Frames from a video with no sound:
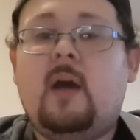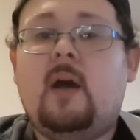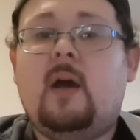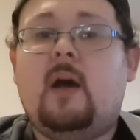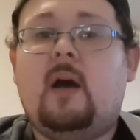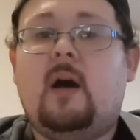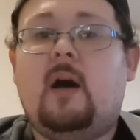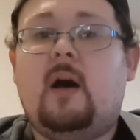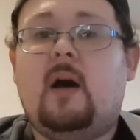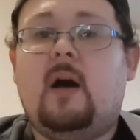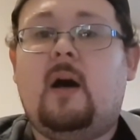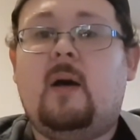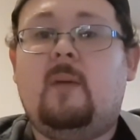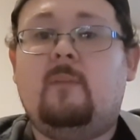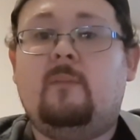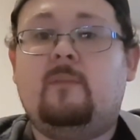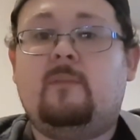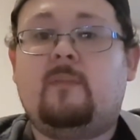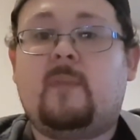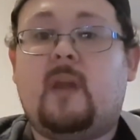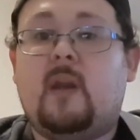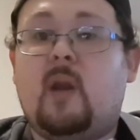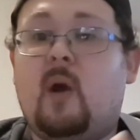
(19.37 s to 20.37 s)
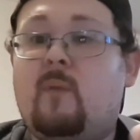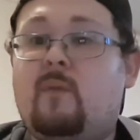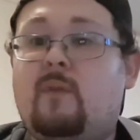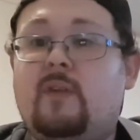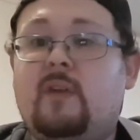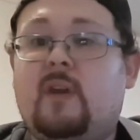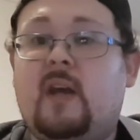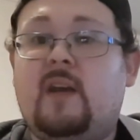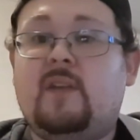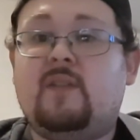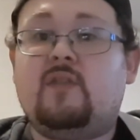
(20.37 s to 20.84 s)
And
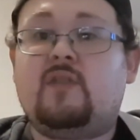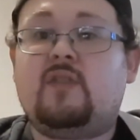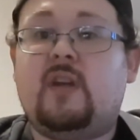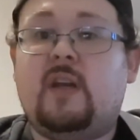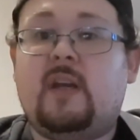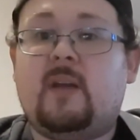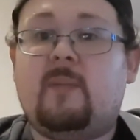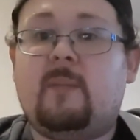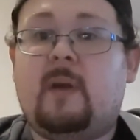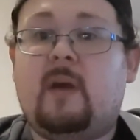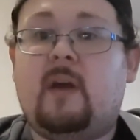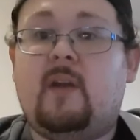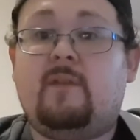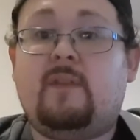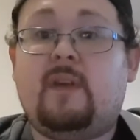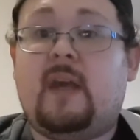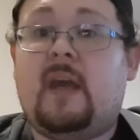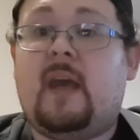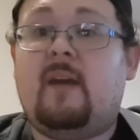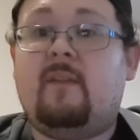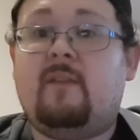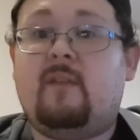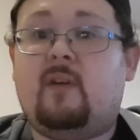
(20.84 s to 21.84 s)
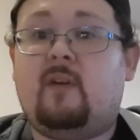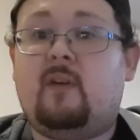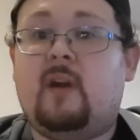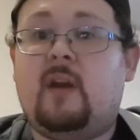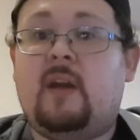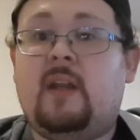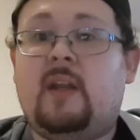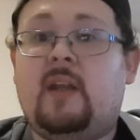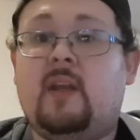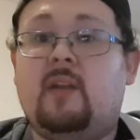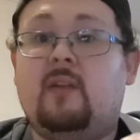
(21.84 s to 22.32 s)
hopefully you guys will check them out if you haven't
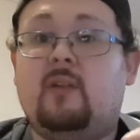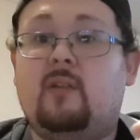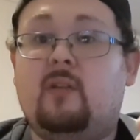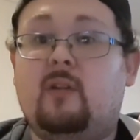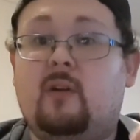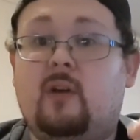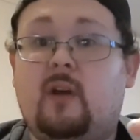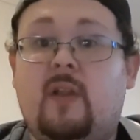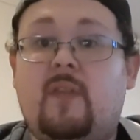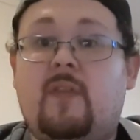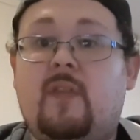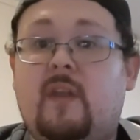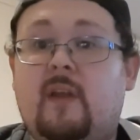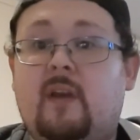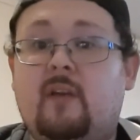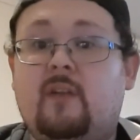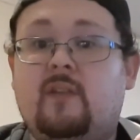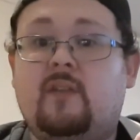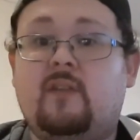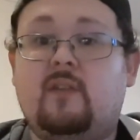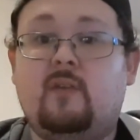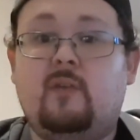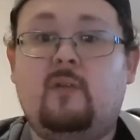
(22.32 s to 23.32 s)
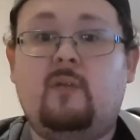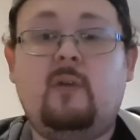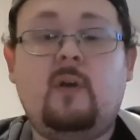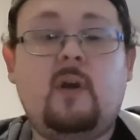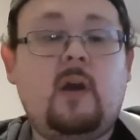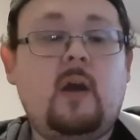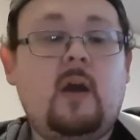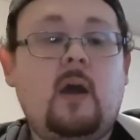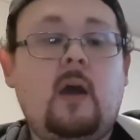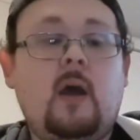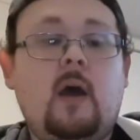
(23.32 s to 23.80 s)
already and learn a thing or
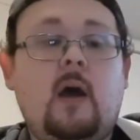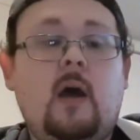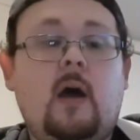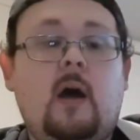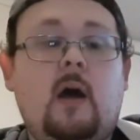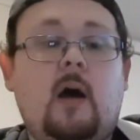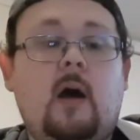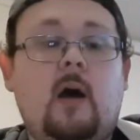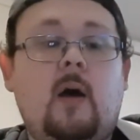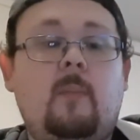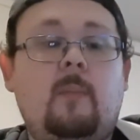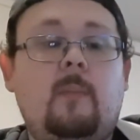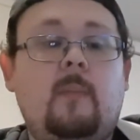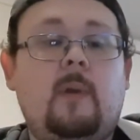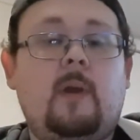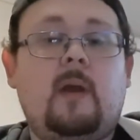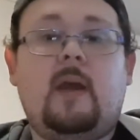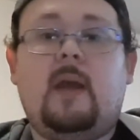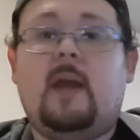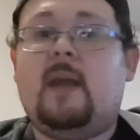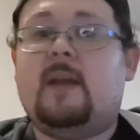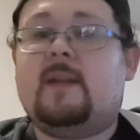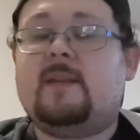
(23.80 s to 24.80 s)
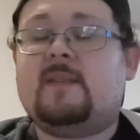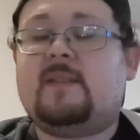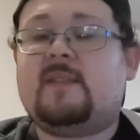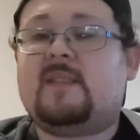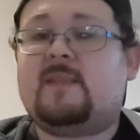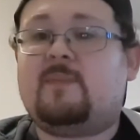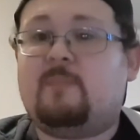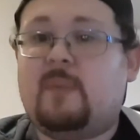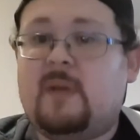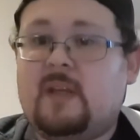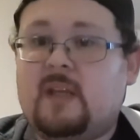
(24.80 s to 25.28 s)
two. And
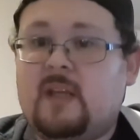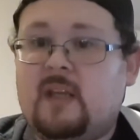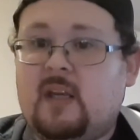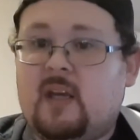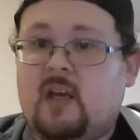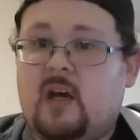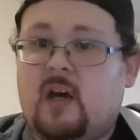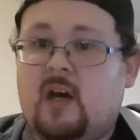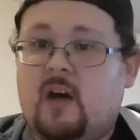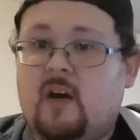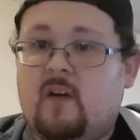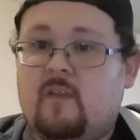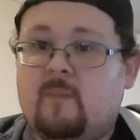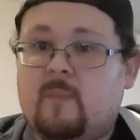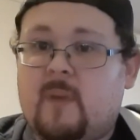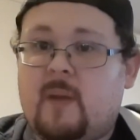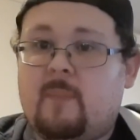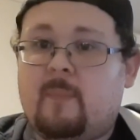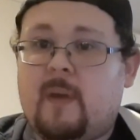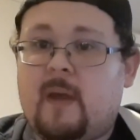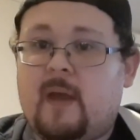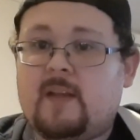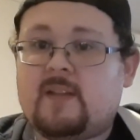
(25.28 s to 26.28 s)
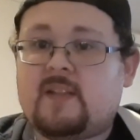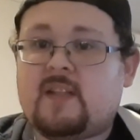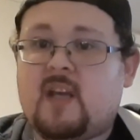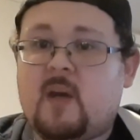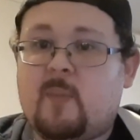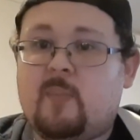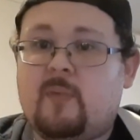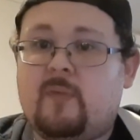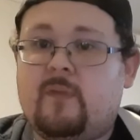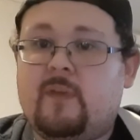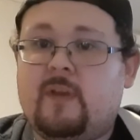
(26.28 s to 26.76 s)
speaking of my past
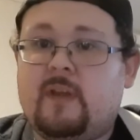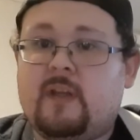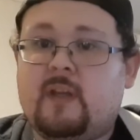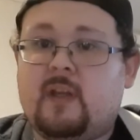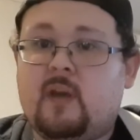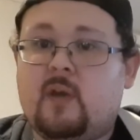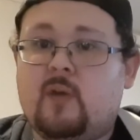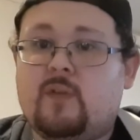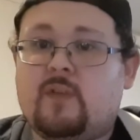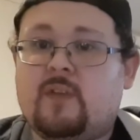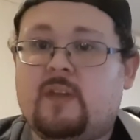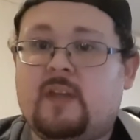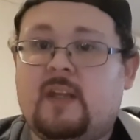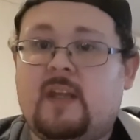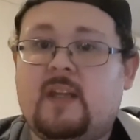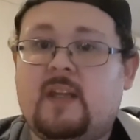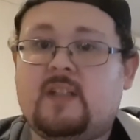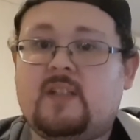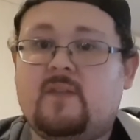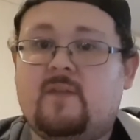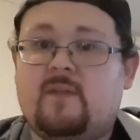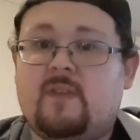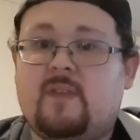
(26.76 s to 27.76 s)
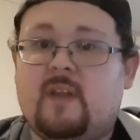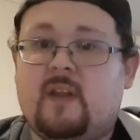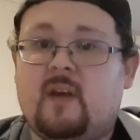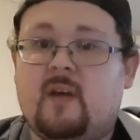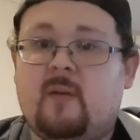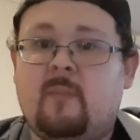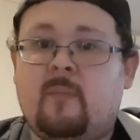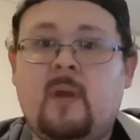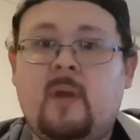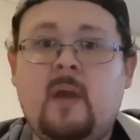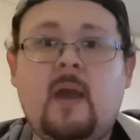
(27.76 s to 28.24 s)
couple videos, in each of
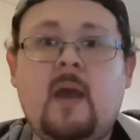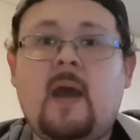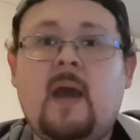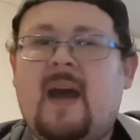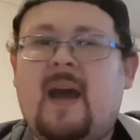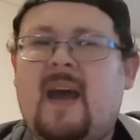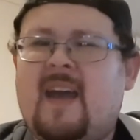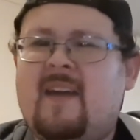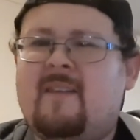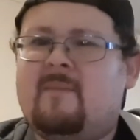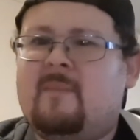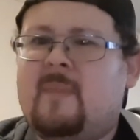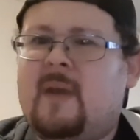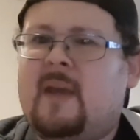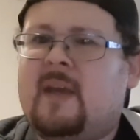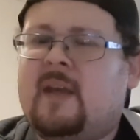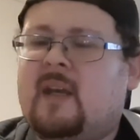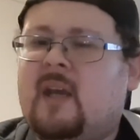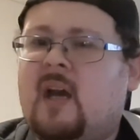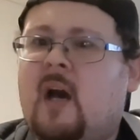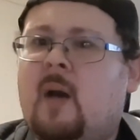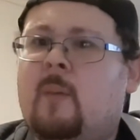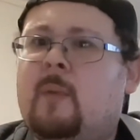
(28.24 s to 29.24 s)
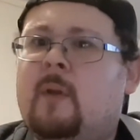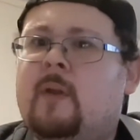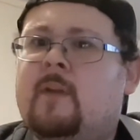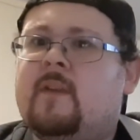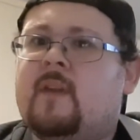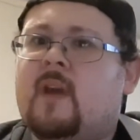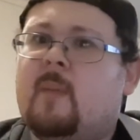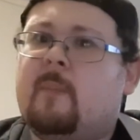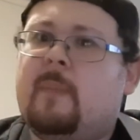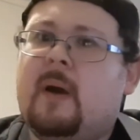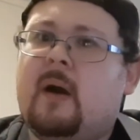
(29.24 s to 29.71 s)
them, I have made comments
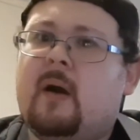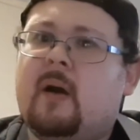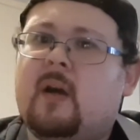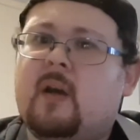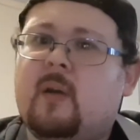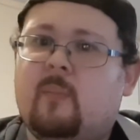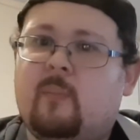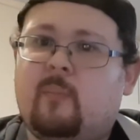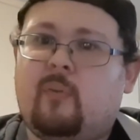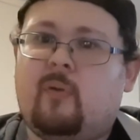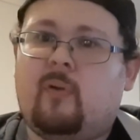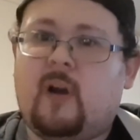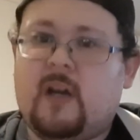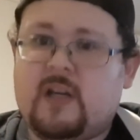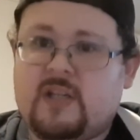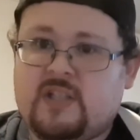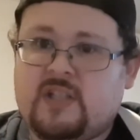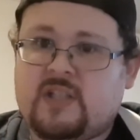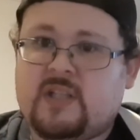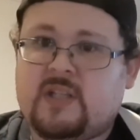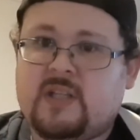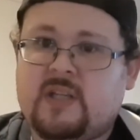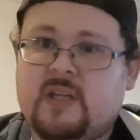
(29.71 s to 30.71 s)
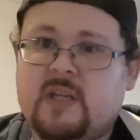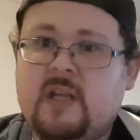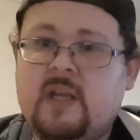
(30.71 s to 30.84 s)
about compression,